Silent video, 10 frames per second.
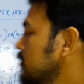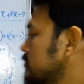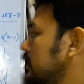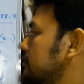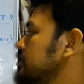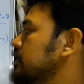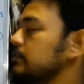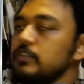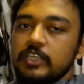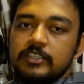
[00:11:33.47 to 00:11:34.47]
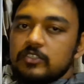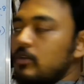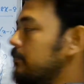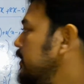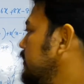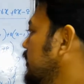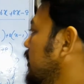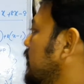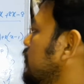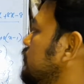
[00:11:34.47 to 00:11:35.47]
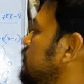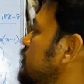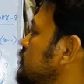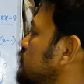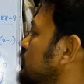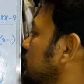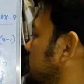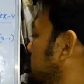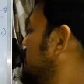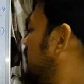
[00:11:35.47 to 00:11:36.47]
So that means the division is complete. Now this one